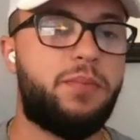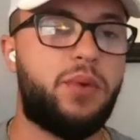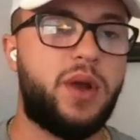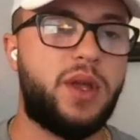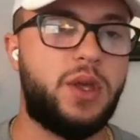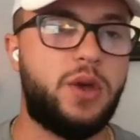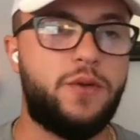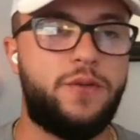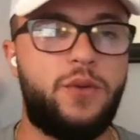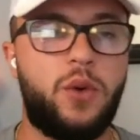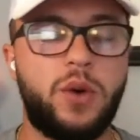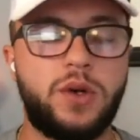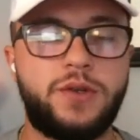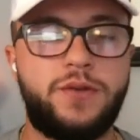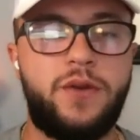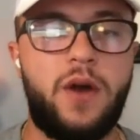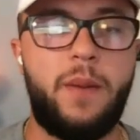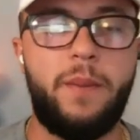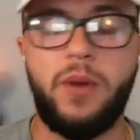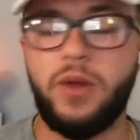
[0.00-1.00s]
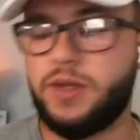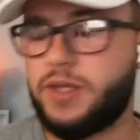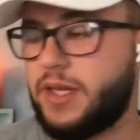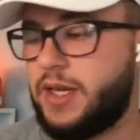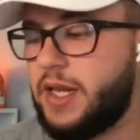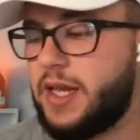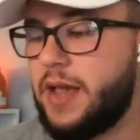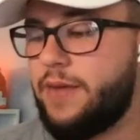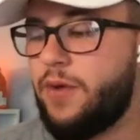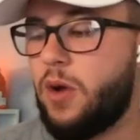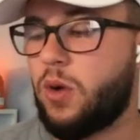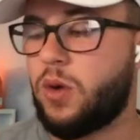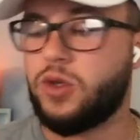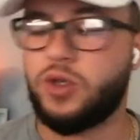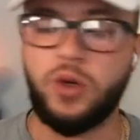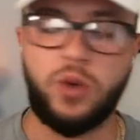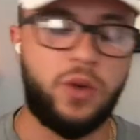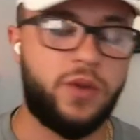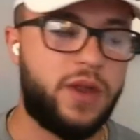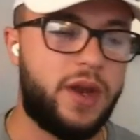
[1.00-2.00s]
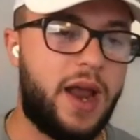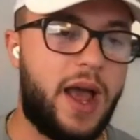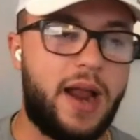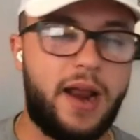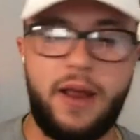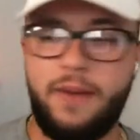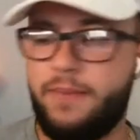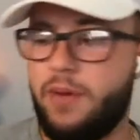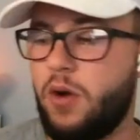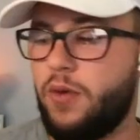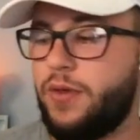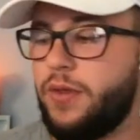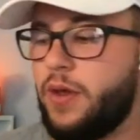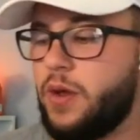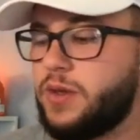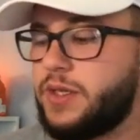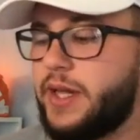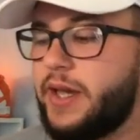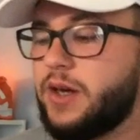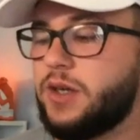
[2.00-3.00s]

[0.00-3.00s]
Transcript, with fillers: bring you forced fumbles, and you give Okechukwu the nod on both of those.